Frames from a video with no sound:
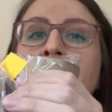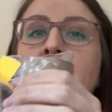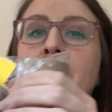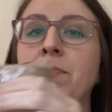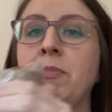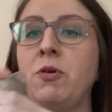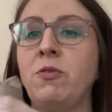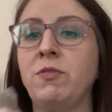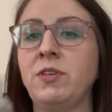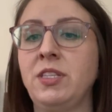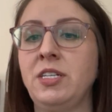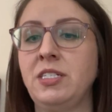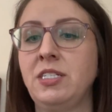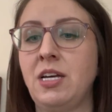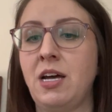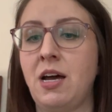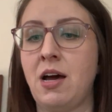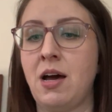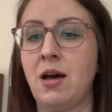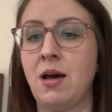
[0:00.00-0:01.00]
wrap over the
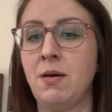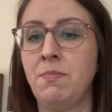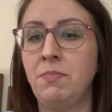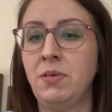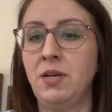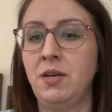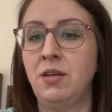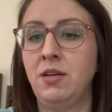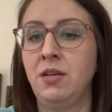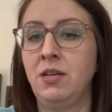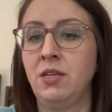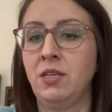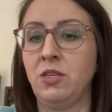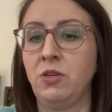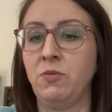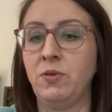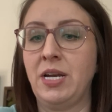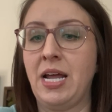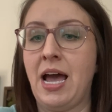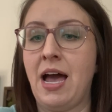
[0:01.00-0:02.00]
top,
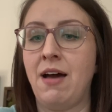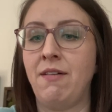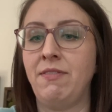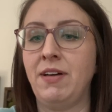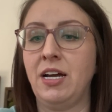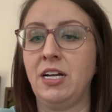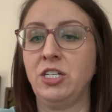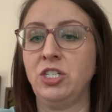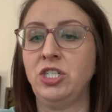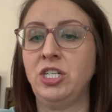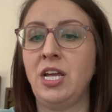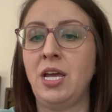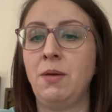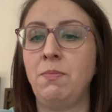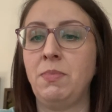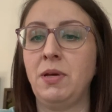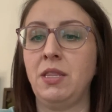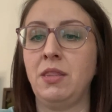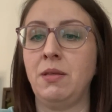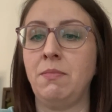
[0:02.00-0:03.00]
you would have a
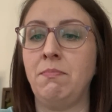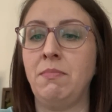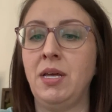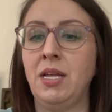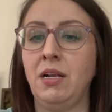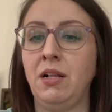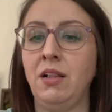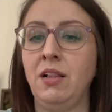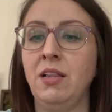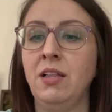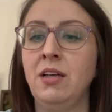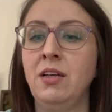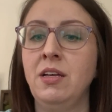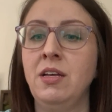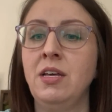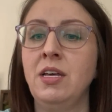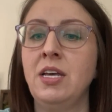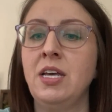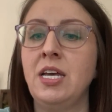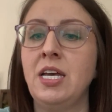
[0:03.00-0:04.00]
shape in the middle,
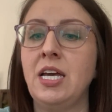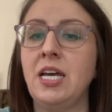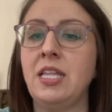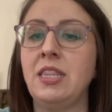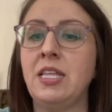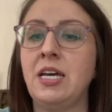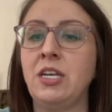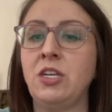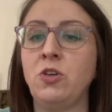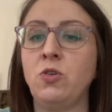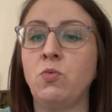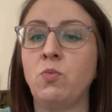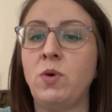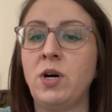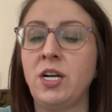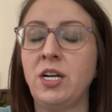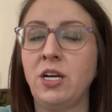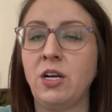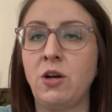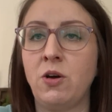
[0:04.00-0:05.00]
and then you'd
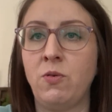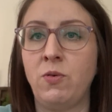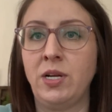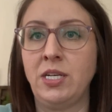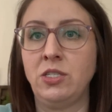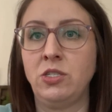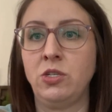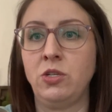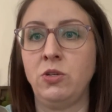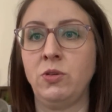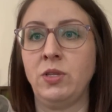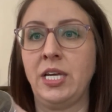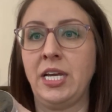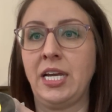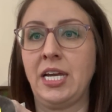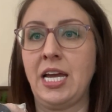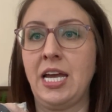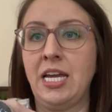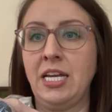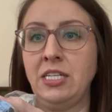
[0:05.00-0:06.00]
want to go into
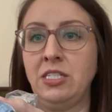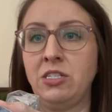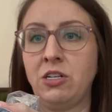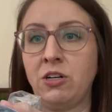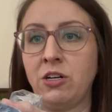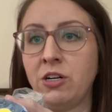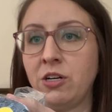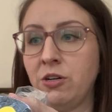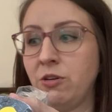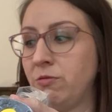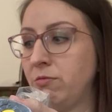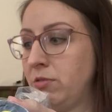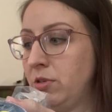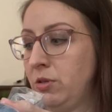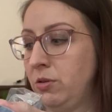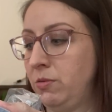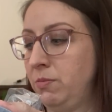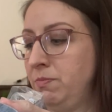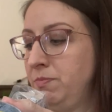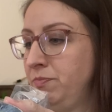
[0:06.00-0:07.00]
like a darker
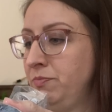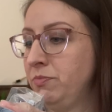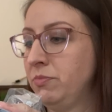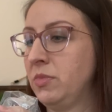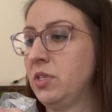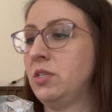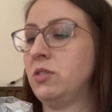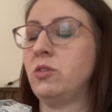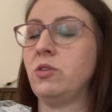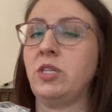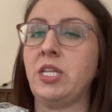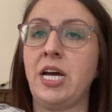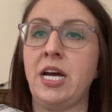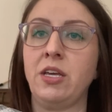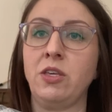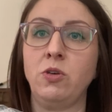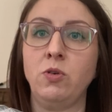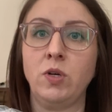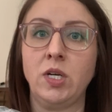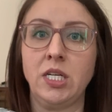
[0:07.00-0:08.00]
room so
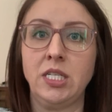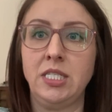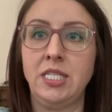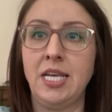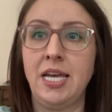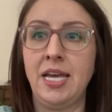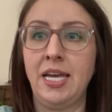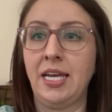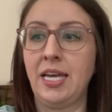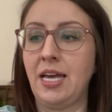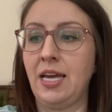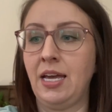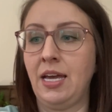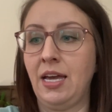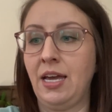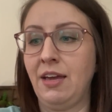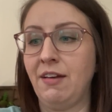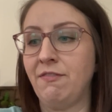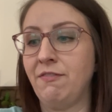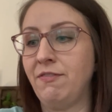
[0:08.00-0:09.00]
that you could take
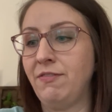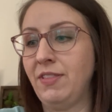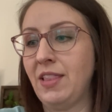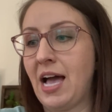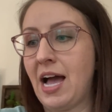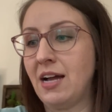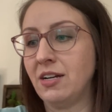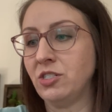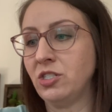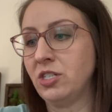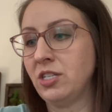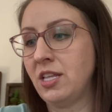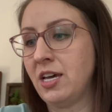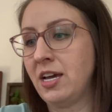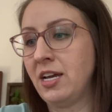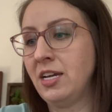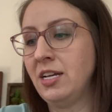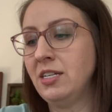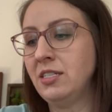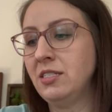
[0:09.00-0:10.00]
a
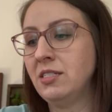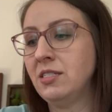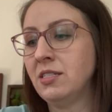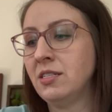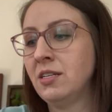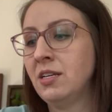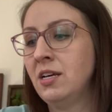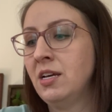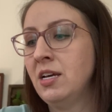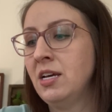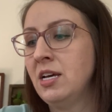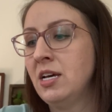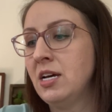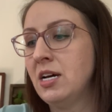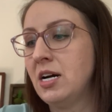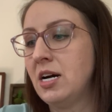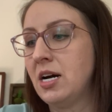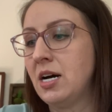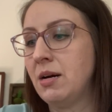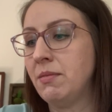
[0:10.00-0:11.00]
flashlight.
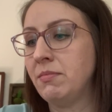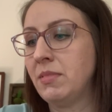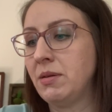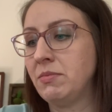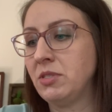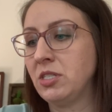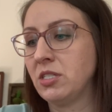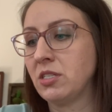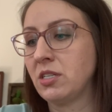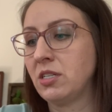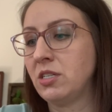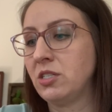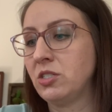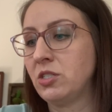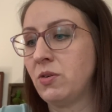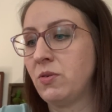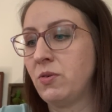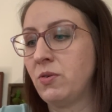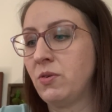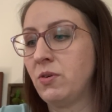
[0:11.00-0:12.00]
I'm just going to
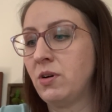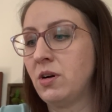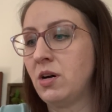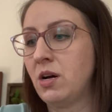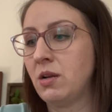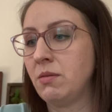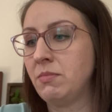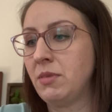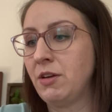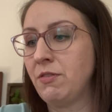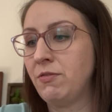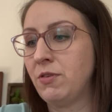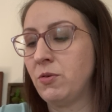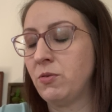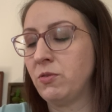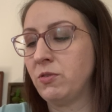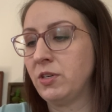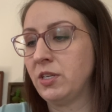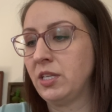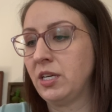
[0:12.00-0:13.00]
show on my
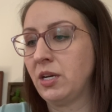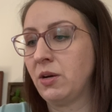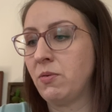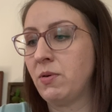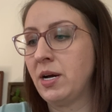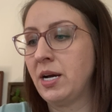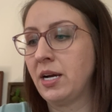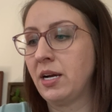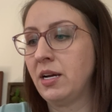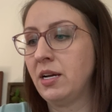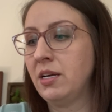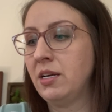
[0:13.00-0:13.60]
phone really quick